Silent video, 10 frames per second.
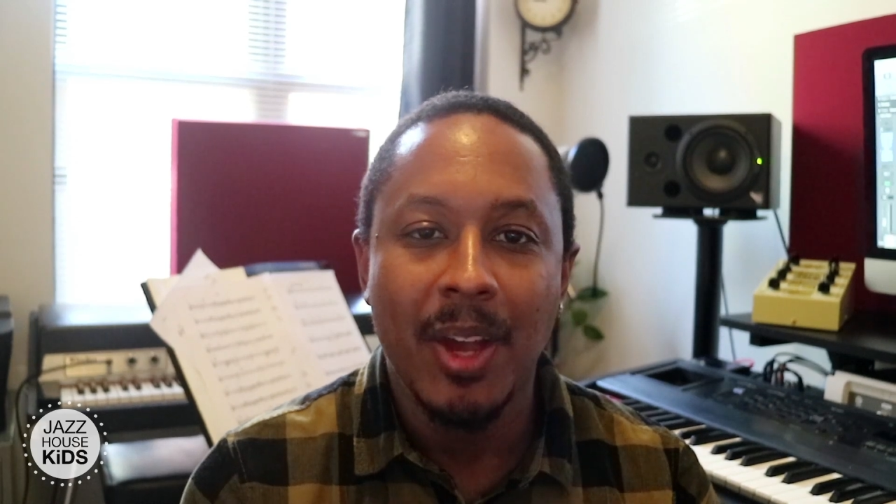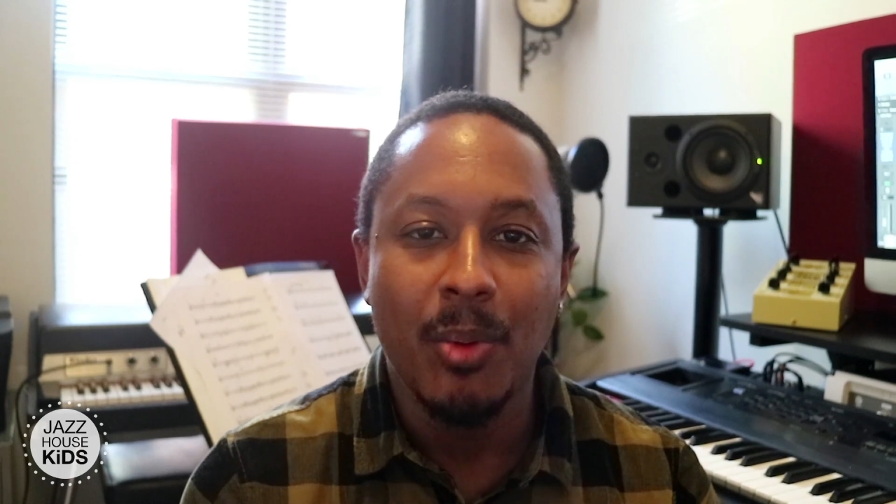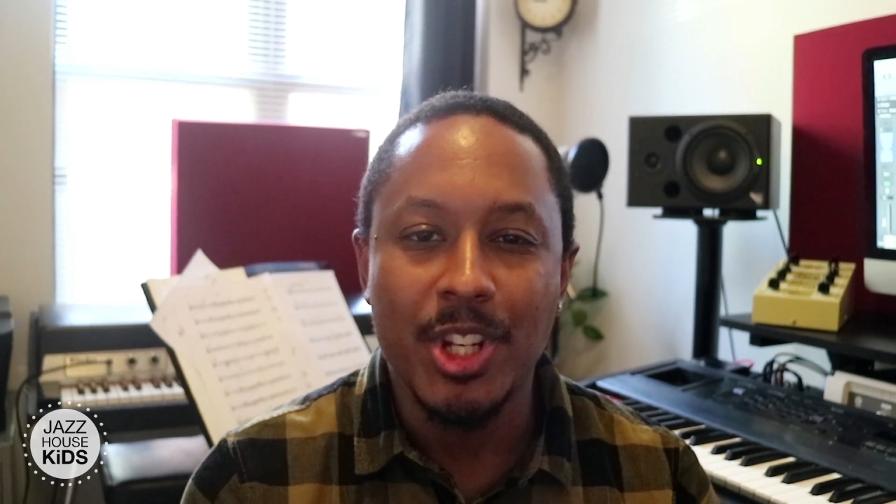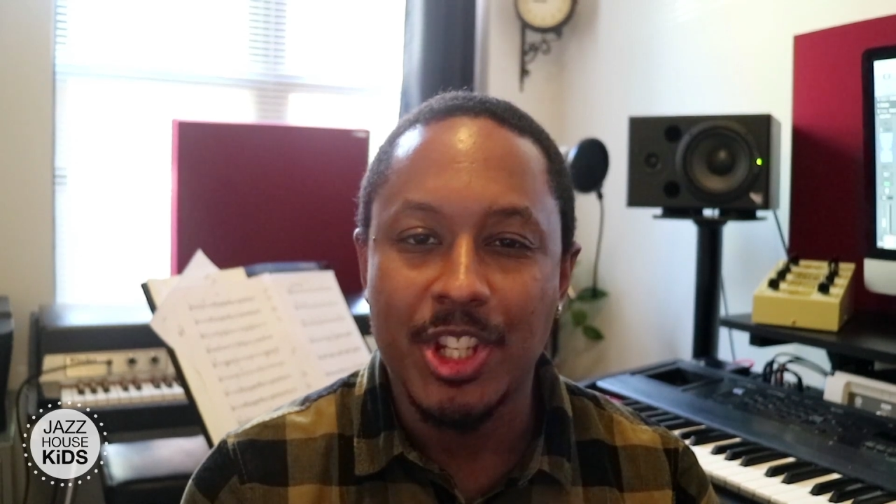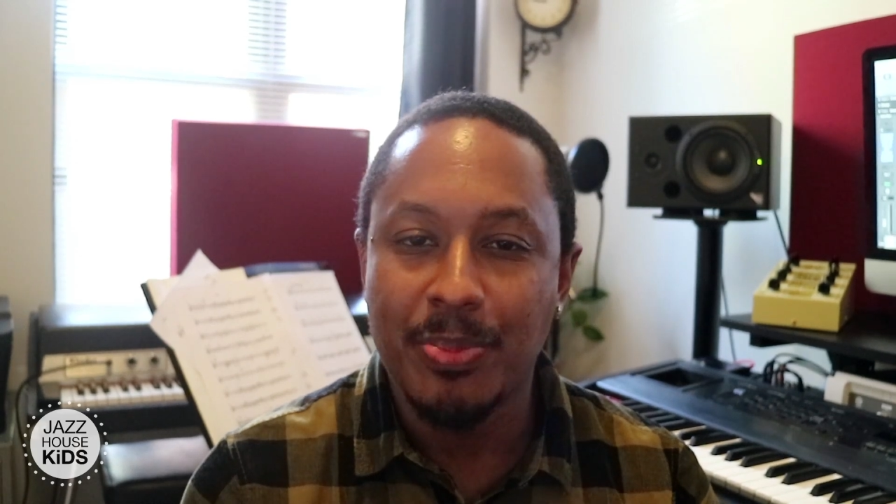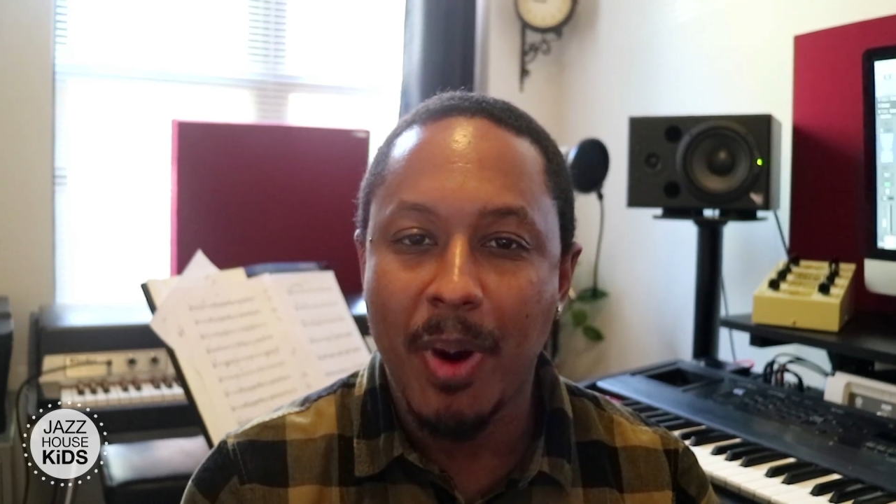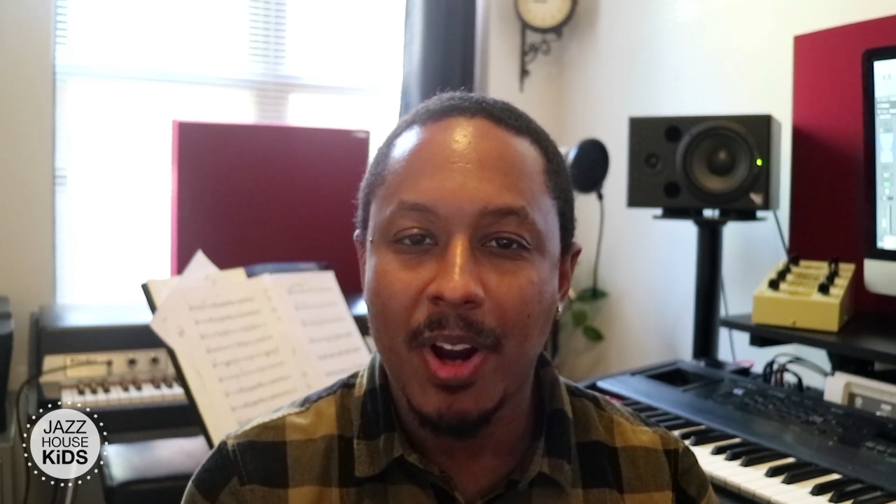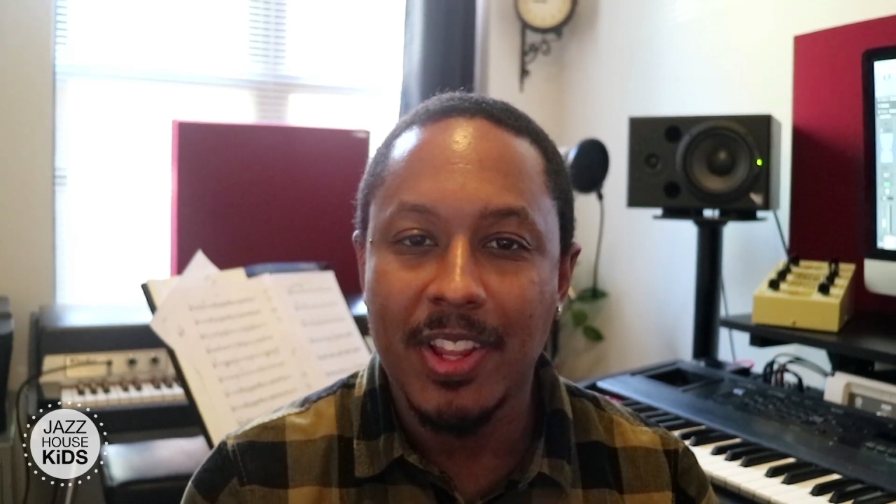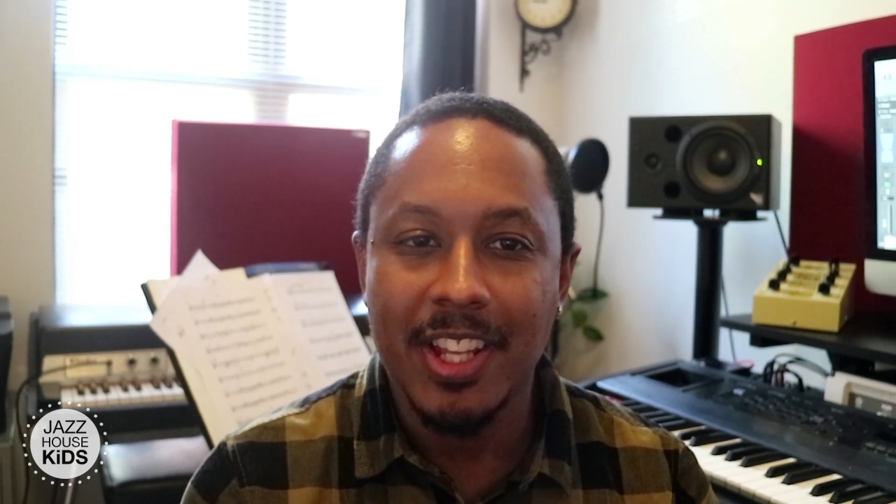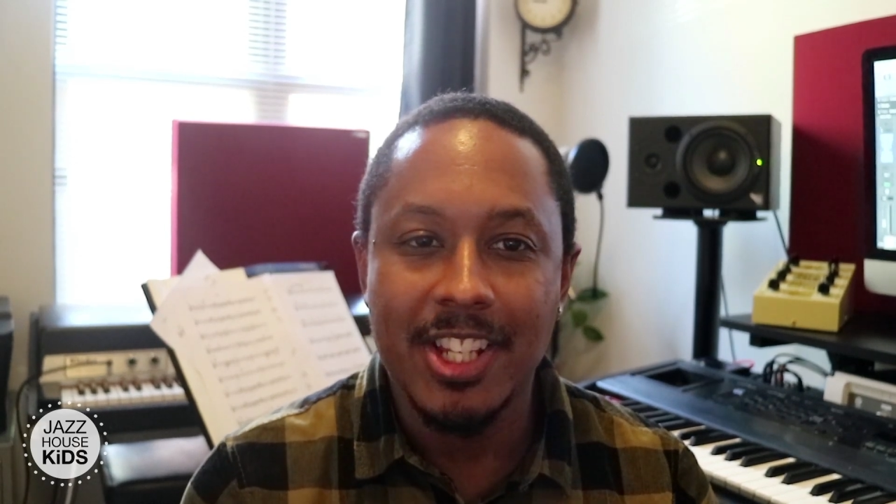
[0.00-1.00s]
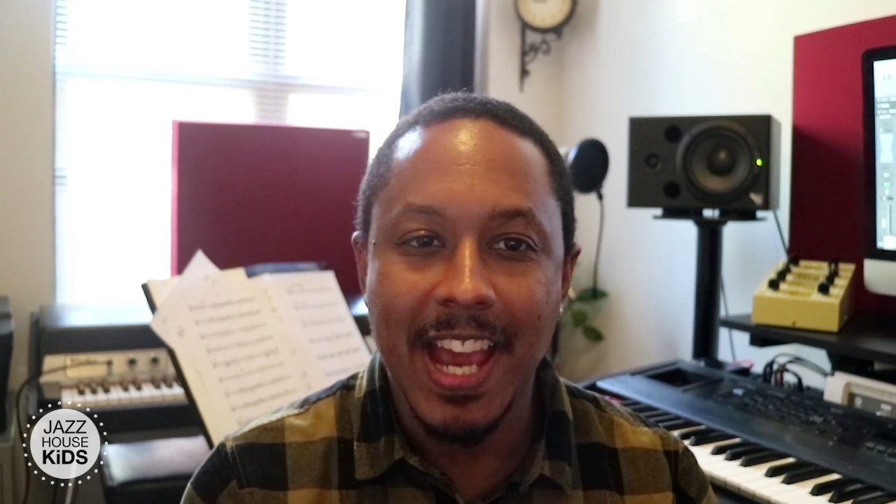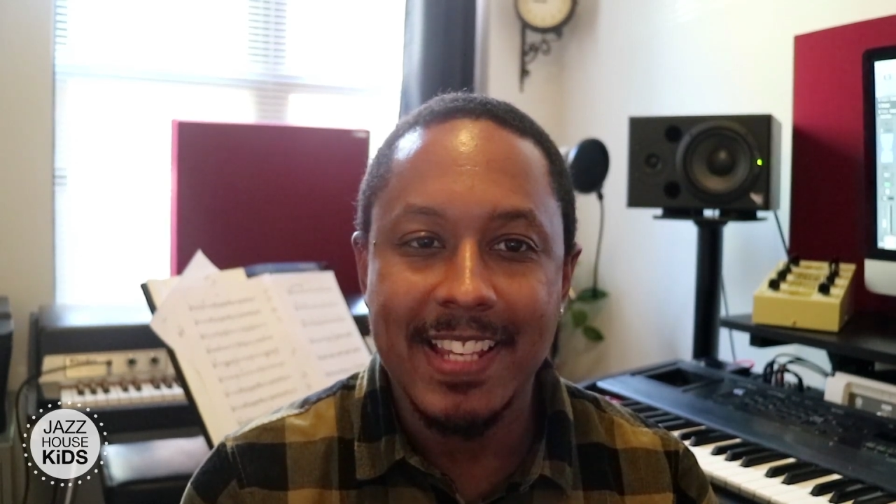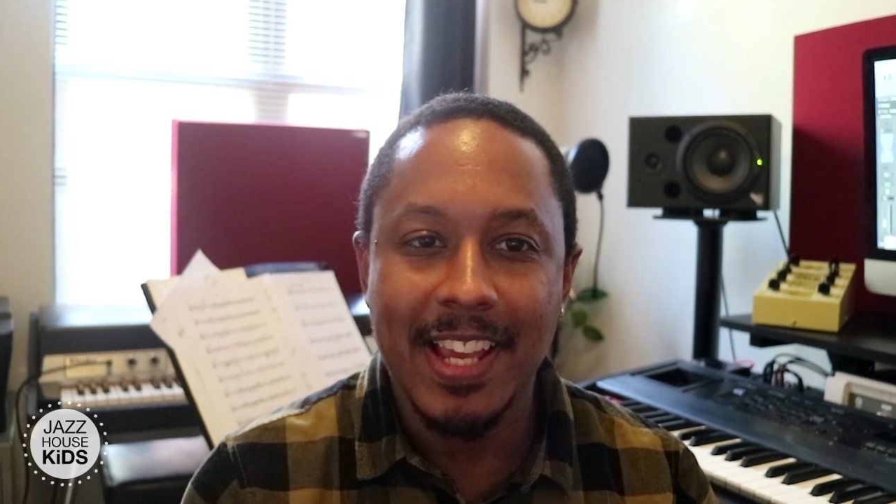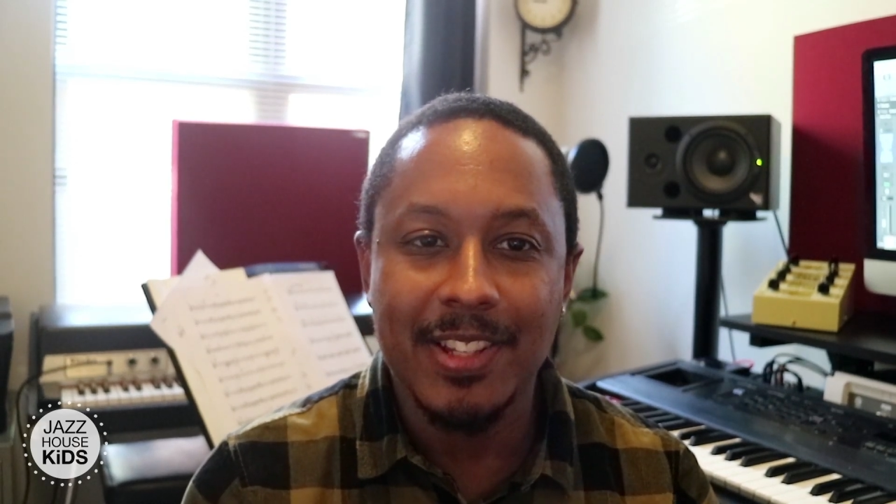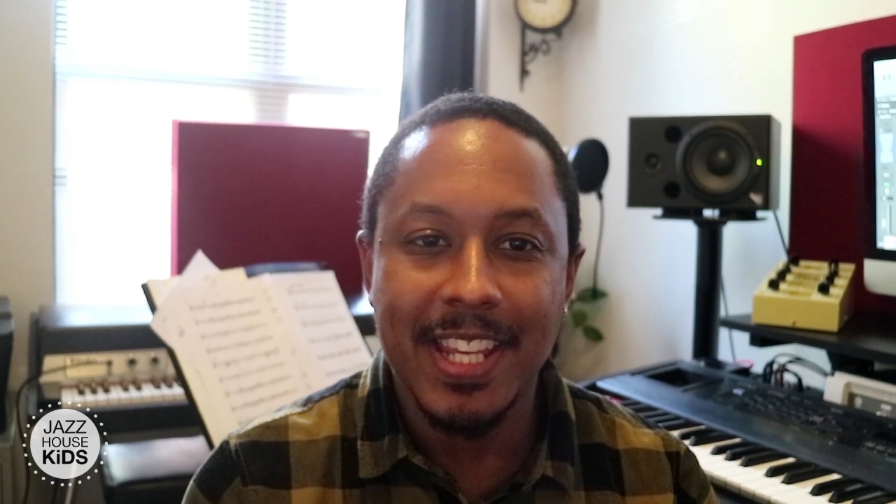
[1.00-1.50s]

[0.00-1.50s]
which is part of the Jazz House